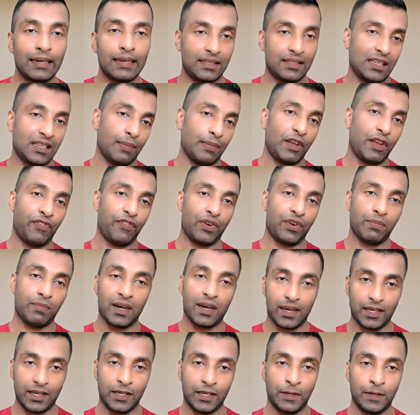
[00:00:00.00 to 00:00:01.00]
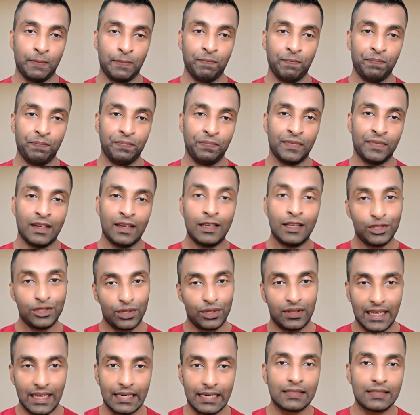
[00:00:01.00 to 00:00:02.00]
is coming from heart.
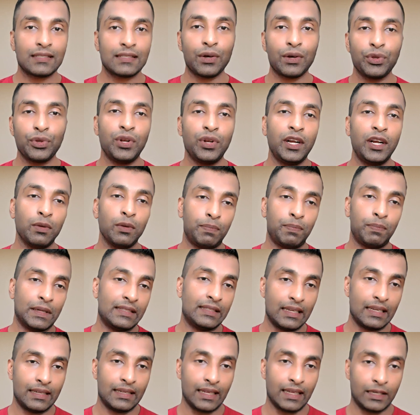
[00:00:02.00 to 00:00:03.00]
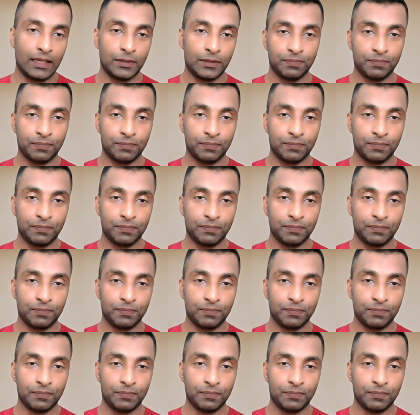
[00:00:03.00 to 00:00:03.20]
So that's how you need to present that.